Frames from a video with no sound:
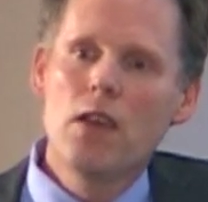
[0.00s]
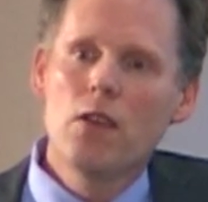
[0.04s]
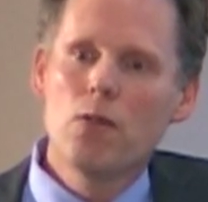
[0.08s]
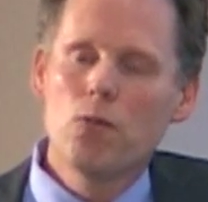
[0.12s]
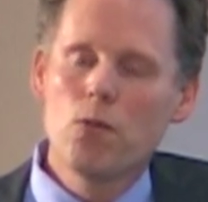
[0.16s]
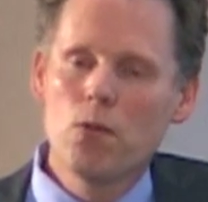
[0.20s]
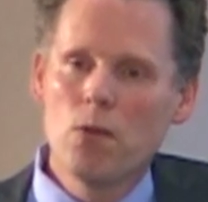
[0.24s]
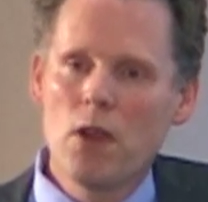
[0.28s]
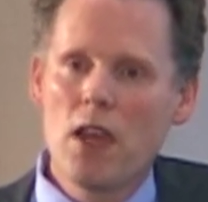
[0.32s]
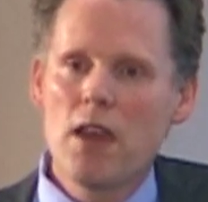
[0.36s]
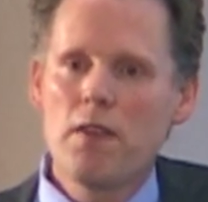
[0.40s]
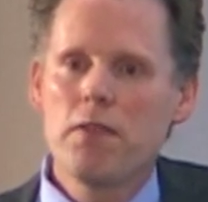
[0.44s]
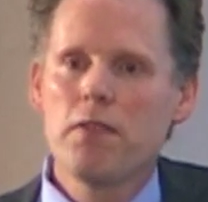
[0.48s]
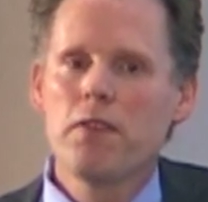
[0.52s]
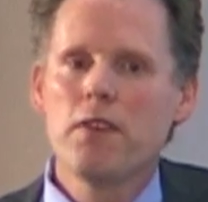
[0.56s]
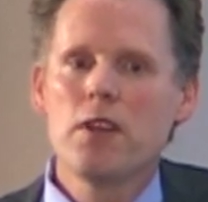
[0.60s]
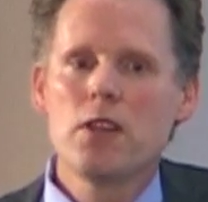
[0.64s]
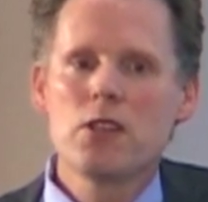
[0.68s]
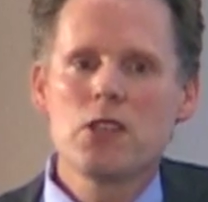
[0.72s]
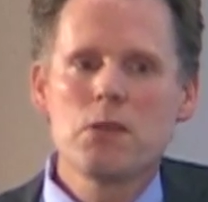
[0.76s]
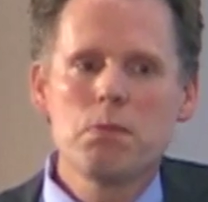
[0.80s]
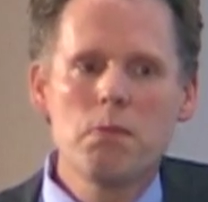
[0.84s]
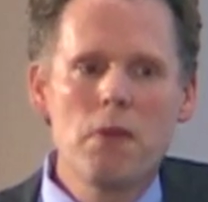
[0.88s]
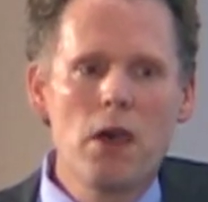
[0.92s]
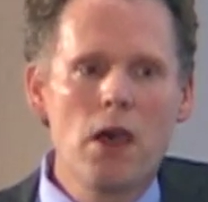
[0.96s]

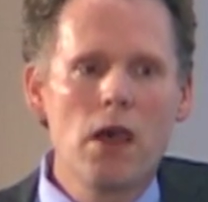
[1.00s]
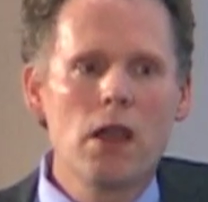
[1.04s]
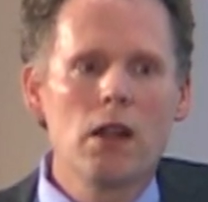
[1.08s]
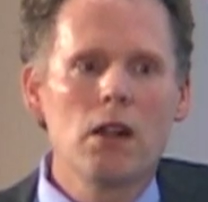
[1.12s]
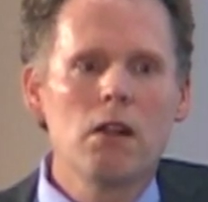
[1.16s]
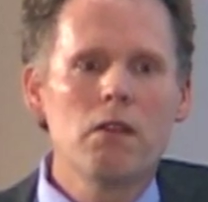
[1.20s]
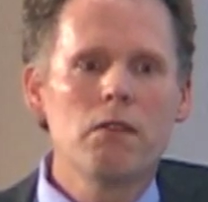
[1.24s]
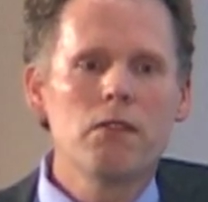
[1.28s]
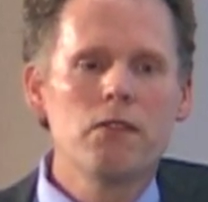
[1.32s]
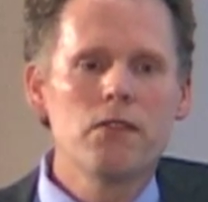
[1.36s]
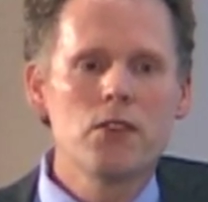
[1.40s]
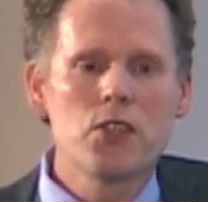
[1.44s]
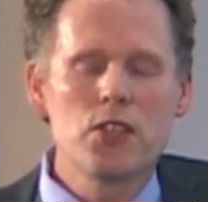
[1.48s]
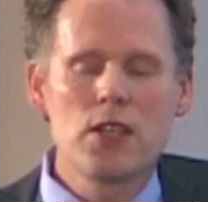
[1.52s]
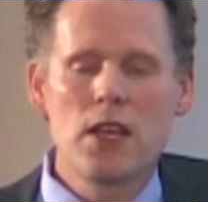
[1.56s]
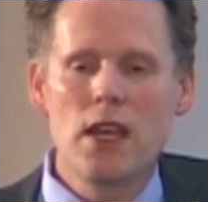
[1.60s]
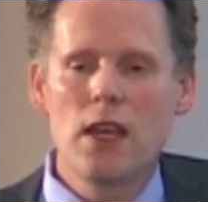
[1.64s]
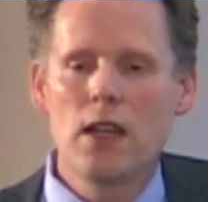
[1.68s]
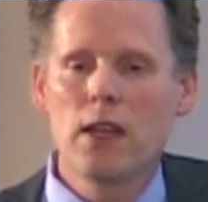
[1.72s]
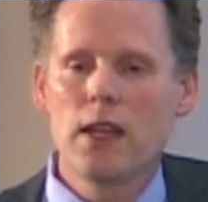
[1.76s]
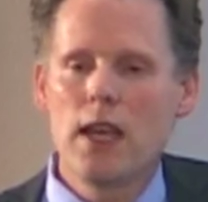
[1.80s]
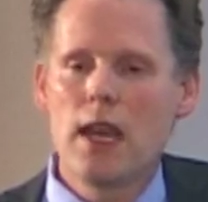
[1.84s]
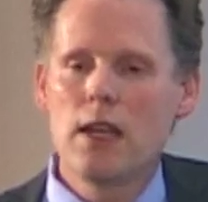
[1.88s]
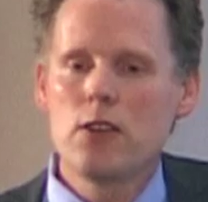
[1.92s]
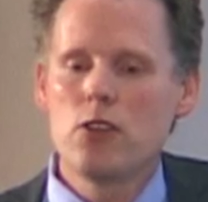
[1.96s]
reference model for
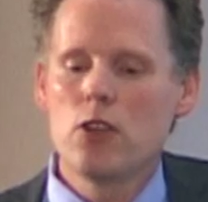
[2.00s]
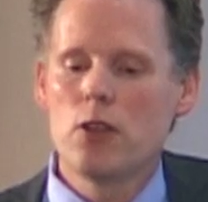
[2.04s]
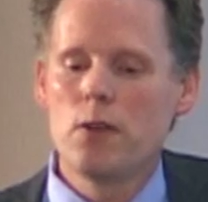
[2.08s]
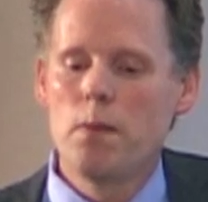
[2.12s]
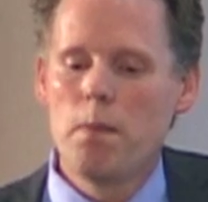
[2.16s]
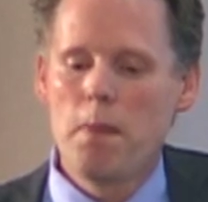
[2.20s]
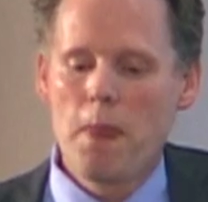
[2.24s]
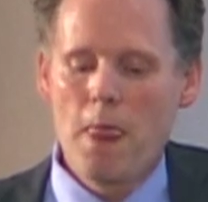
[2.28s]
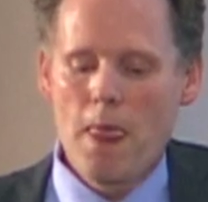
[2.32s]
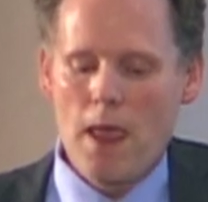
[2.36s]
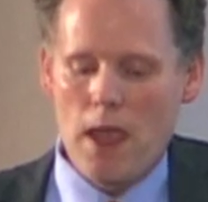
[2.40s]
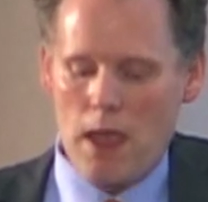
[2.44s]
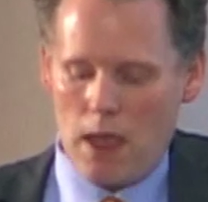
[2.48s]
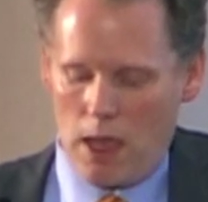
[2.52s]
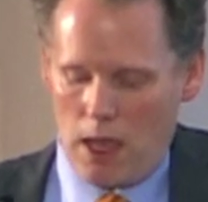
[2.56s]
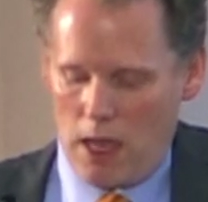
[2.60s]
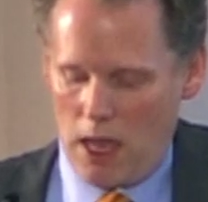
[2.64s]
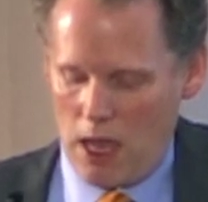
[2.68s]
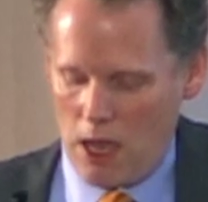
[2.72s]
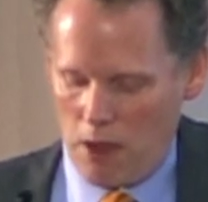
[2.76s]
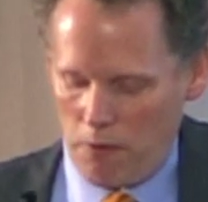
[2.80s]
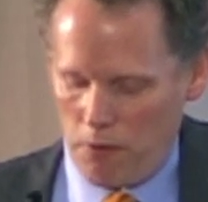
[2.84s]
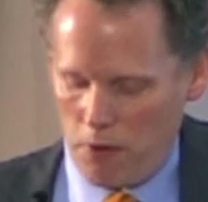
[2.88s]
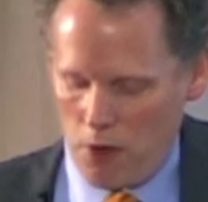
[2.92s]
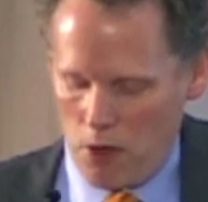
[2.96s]
Scaled Agile.
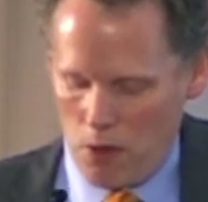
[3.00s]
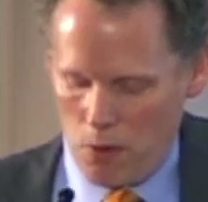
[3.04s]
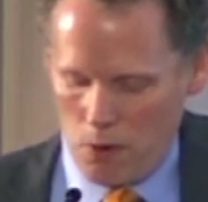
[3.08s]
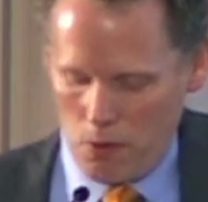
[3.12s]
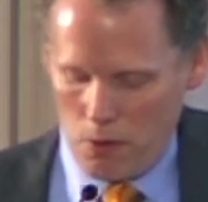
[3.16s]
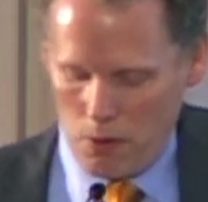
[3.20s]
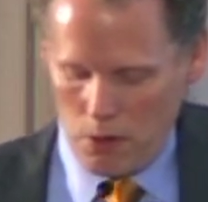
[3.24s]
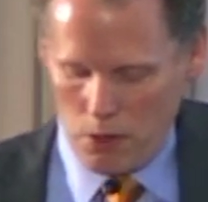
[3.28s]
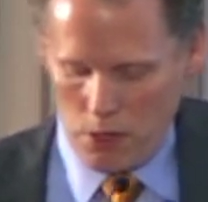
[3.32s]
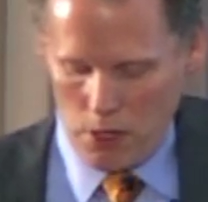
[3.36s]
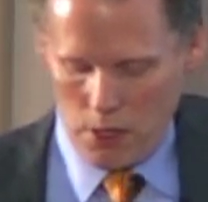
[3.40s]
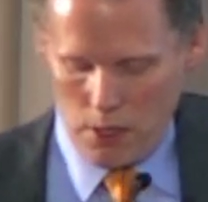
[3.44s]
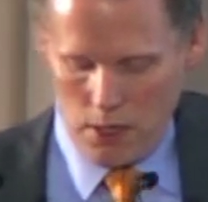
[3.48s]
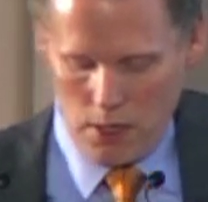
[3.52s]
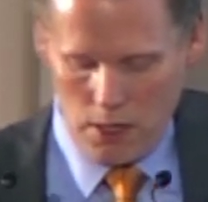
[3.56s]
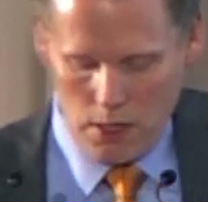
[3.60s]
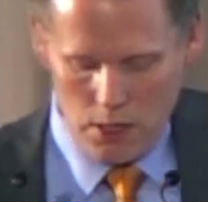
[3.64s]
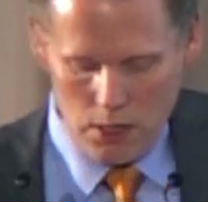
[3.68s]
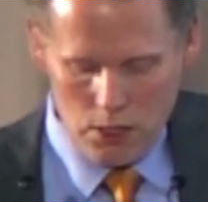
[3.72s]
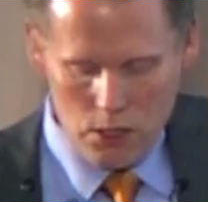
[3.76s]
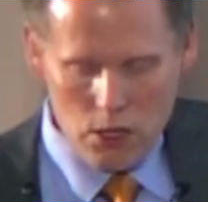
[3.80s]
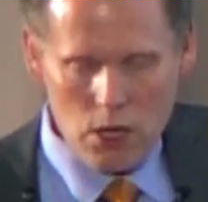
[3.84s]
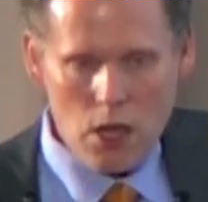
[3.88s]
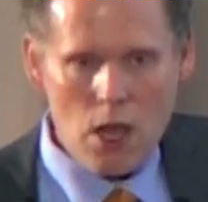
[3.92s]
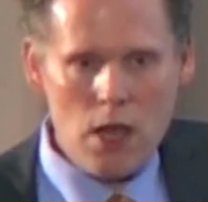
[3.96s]
If you
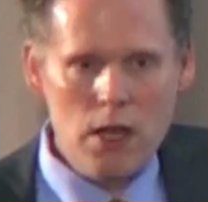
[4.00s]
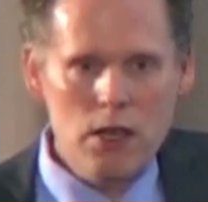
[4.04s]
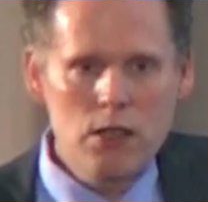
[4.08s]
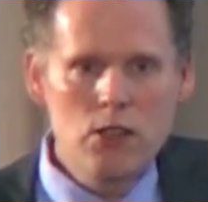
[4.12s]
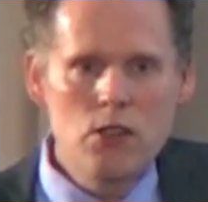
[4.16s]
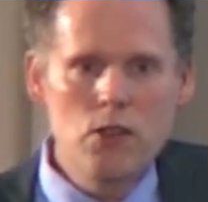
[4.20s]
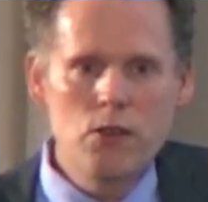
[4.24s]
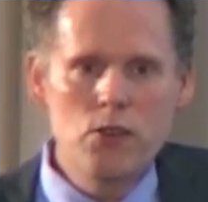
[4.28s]
talk to